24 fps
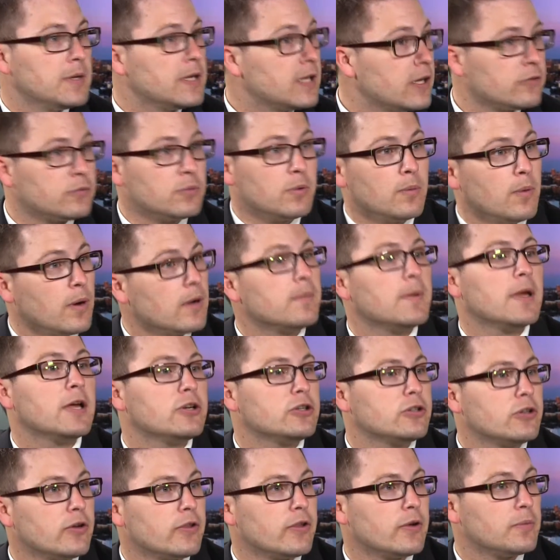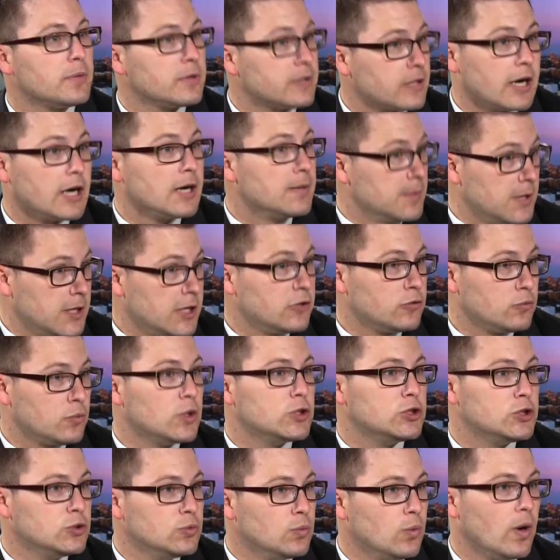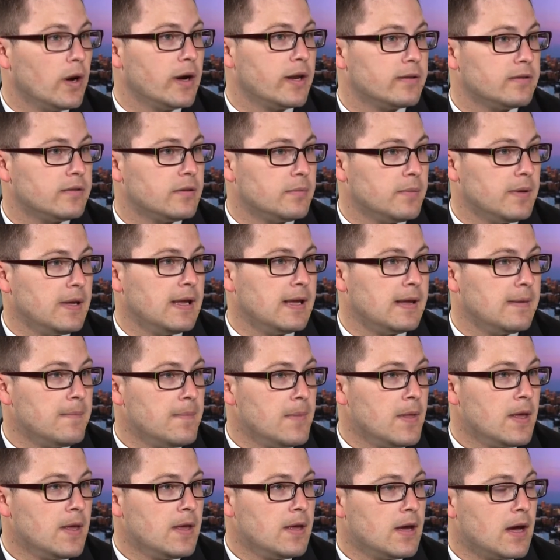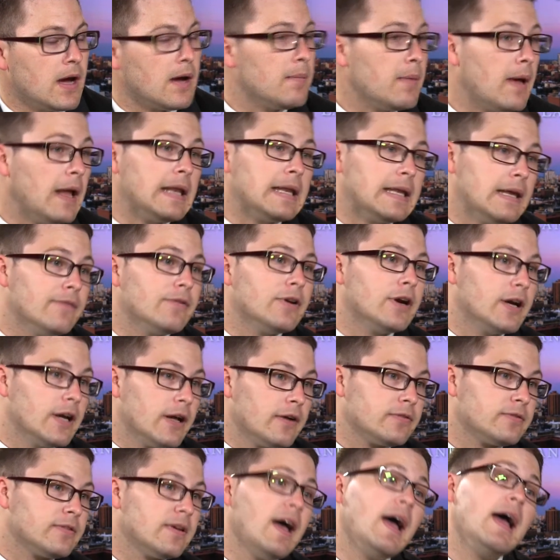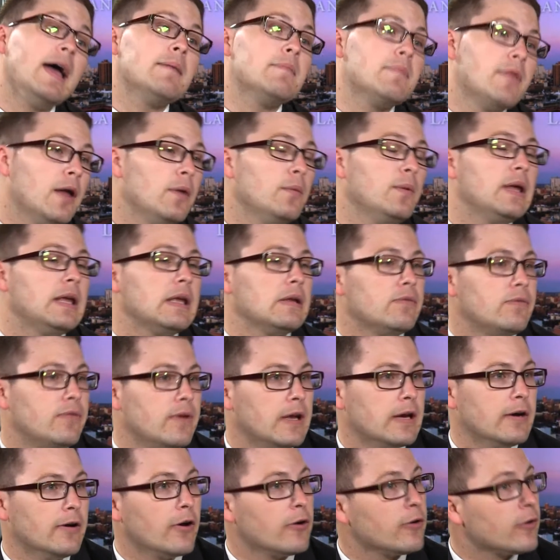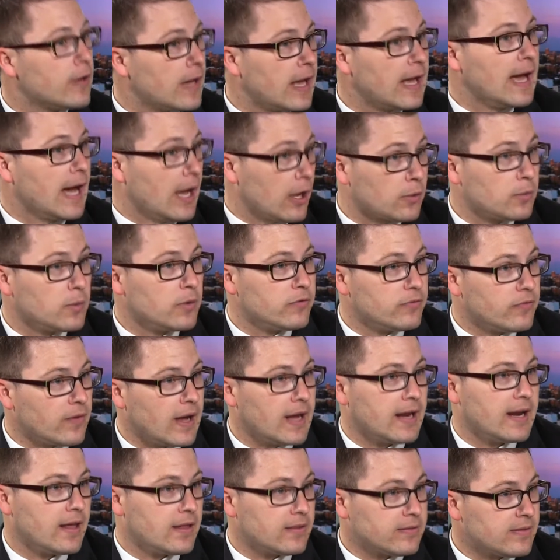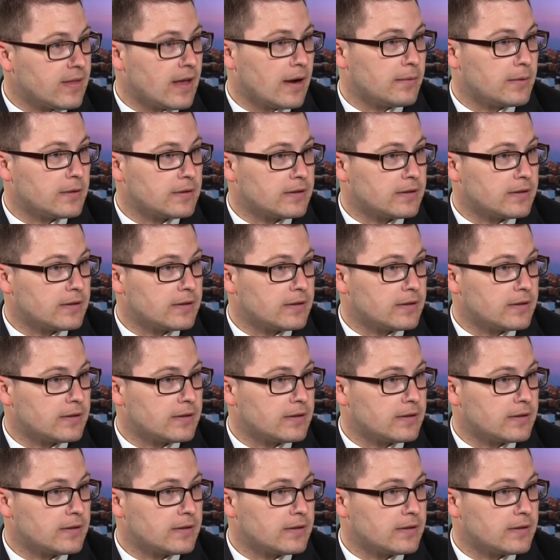because we want to make sure that retirement is what you want it to be. And given enough time, then we can figure out, okay, how do we finance that